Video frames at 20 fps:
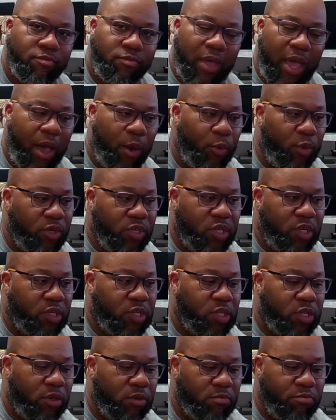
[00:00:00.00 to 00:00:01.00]
I would
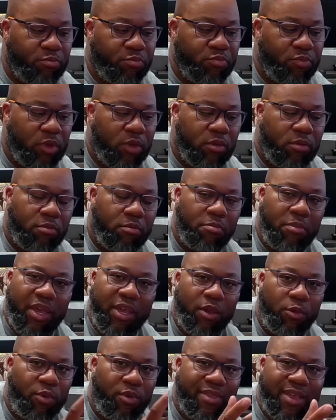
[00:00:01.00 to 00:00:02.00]
just
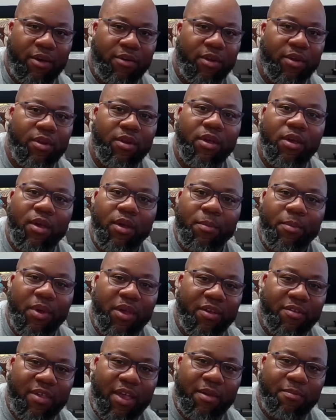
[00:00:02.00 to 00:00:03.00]
make it without it,
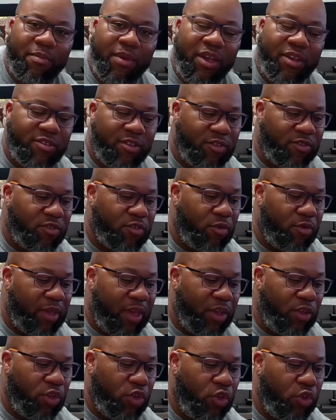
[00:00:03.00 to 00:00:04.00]
because that makes it so
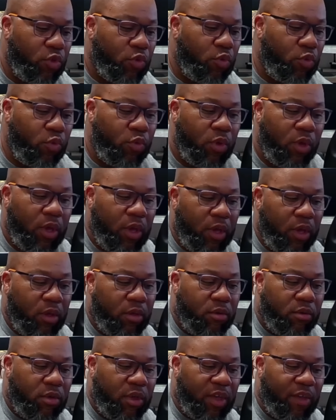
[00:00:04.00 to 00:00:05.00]
that you,
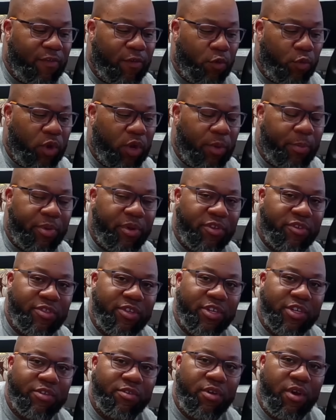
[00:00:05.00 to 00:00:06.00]
if you want to put a
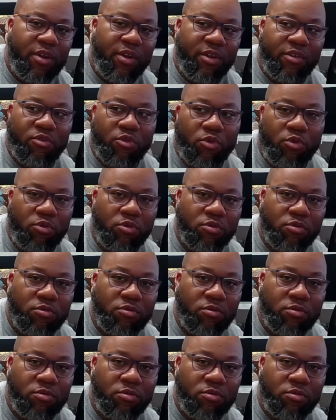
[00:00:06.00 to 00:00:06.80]
sticker on it, cool.